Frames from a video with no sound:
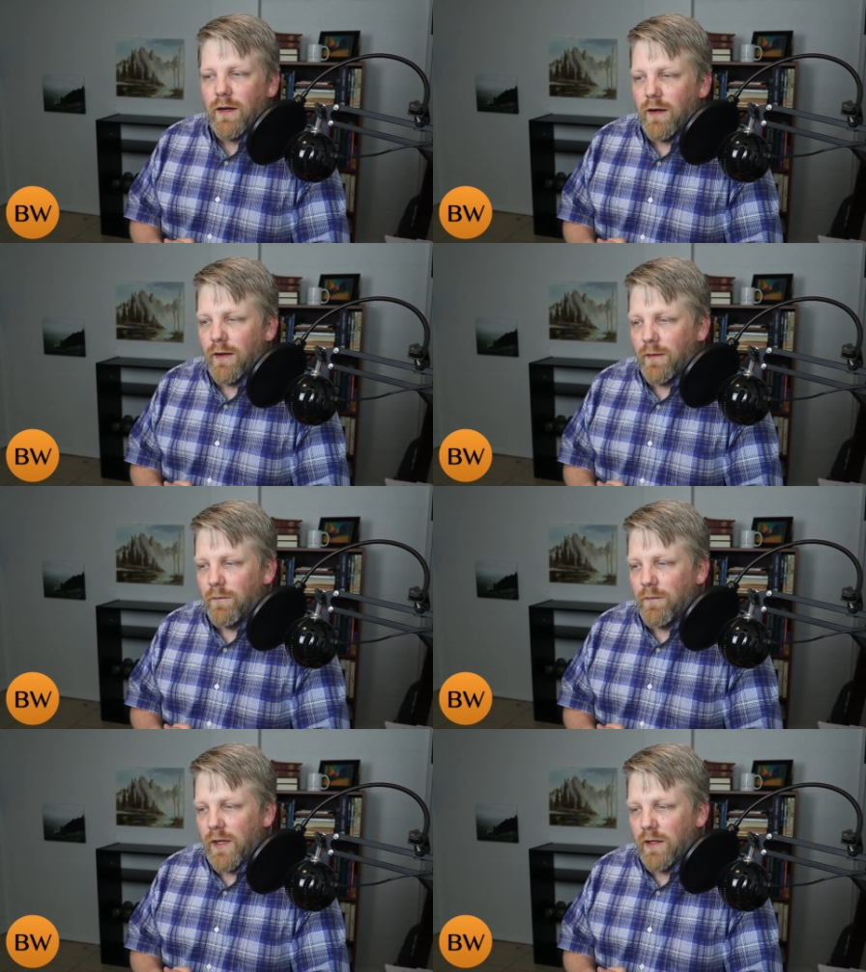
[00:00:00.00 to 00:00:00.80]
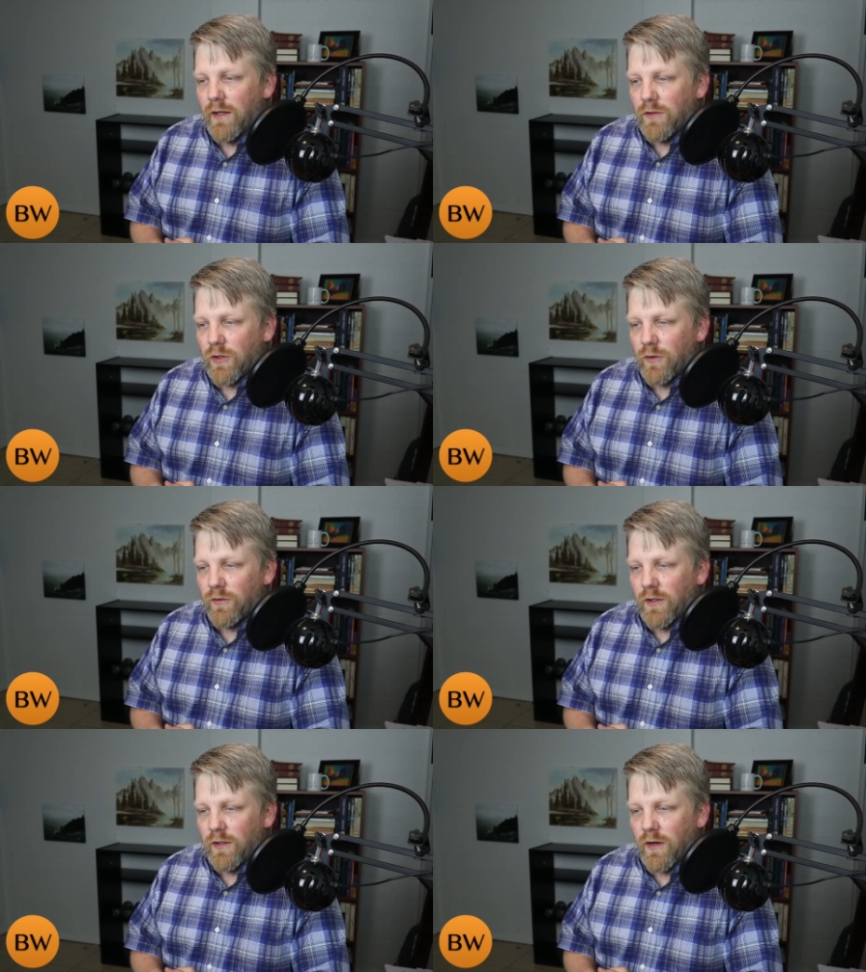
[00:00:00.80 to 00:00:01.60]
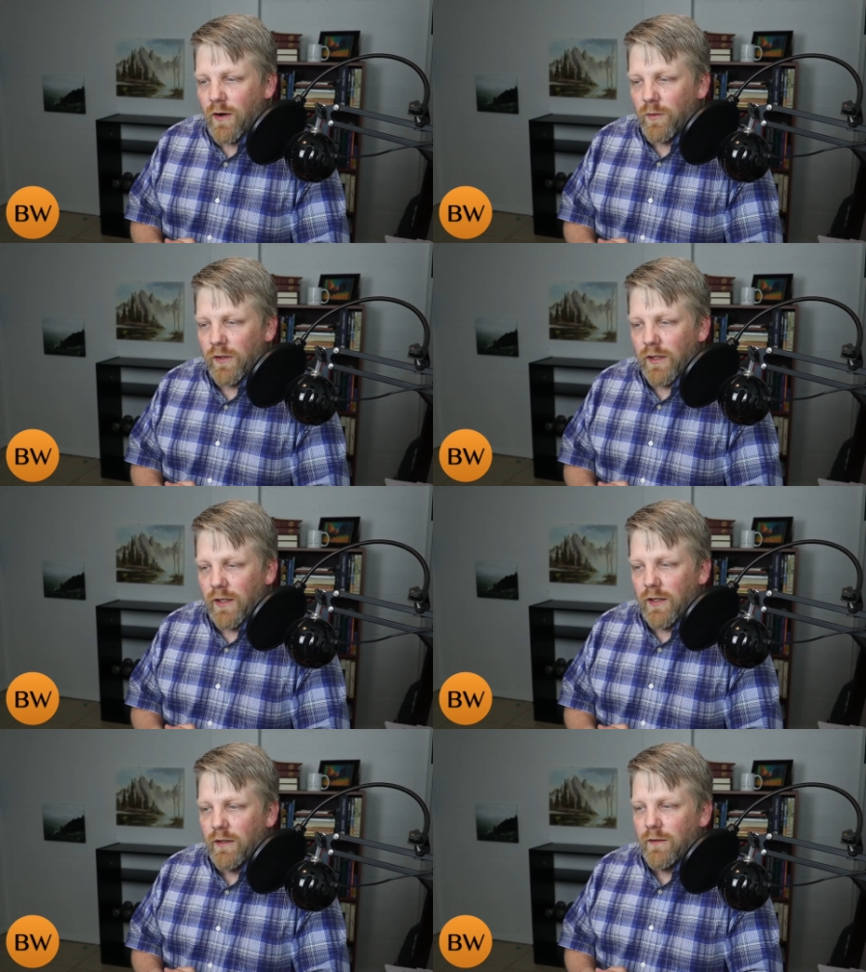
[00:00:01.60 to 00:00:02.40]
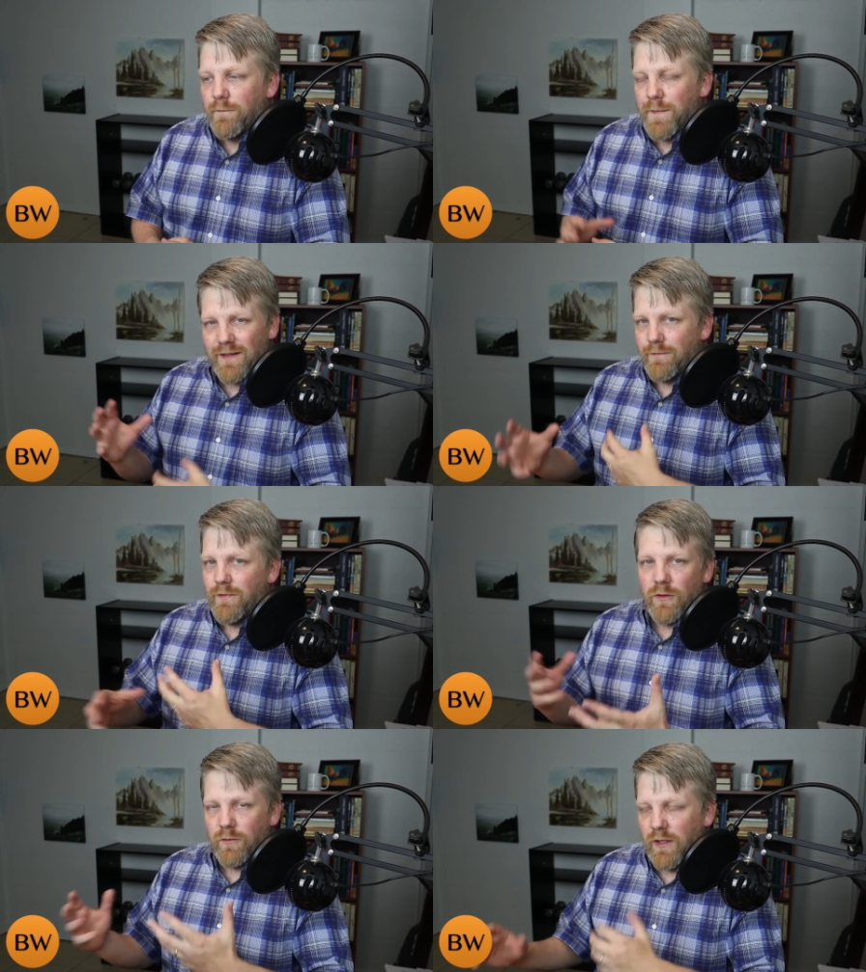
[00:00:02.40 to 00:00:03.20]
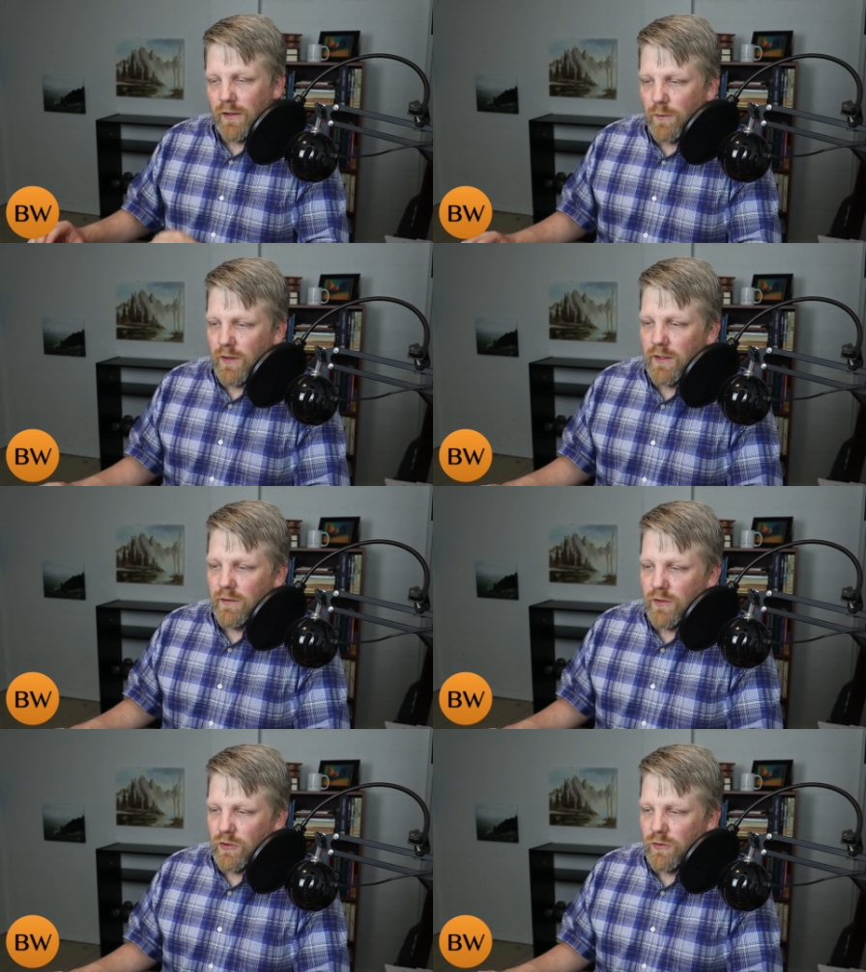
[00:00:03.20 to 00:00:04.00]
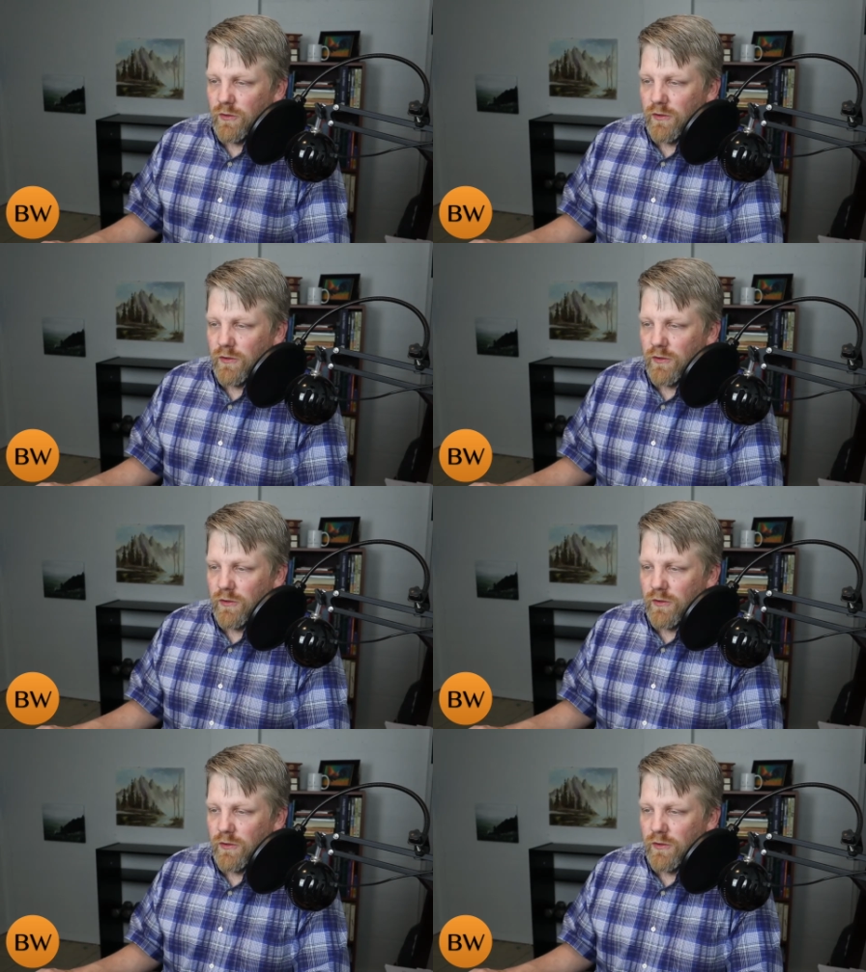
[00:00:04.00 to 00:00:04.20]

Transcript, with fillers: um, it, it, shows that you're not really, you know, dealing with these issues.